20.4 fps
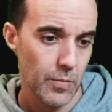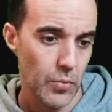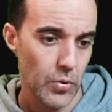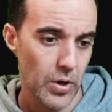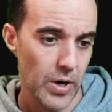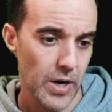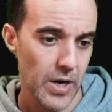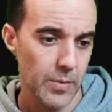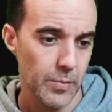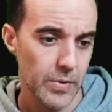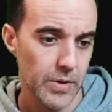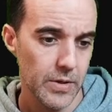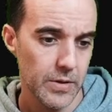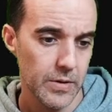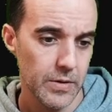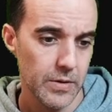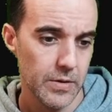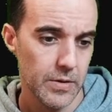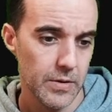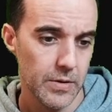Pragma
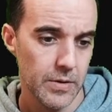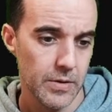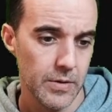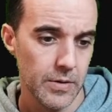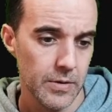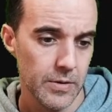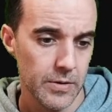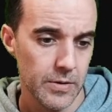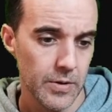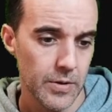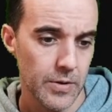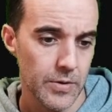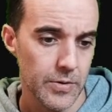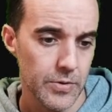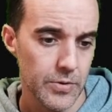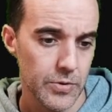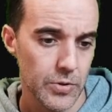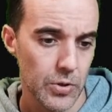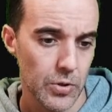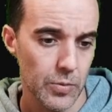
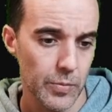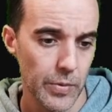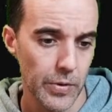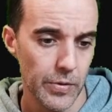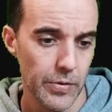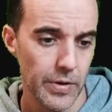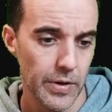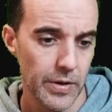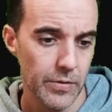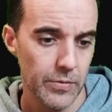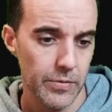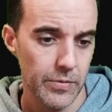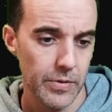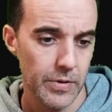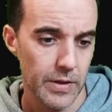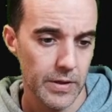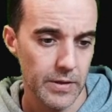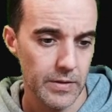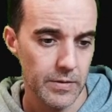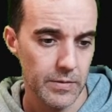journal mode. I don't
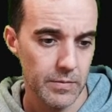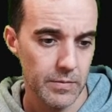think it.